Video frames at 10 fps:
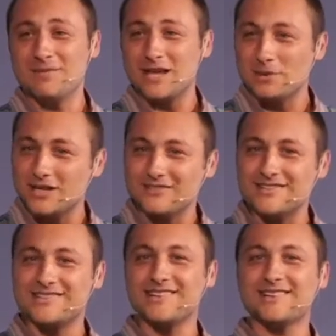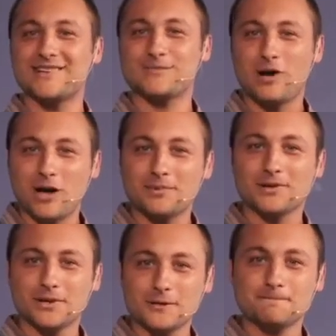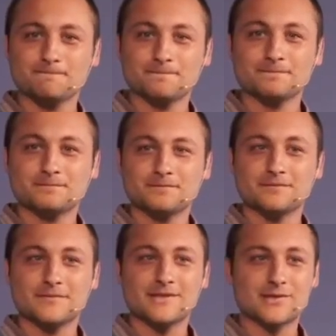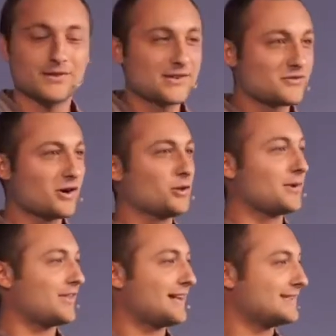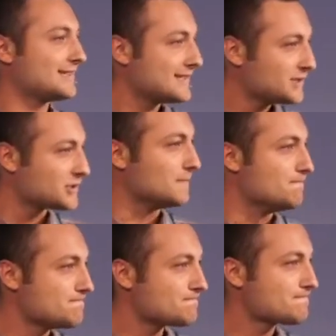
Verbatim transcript: maybe even seen as popular. So they struggle with that decision.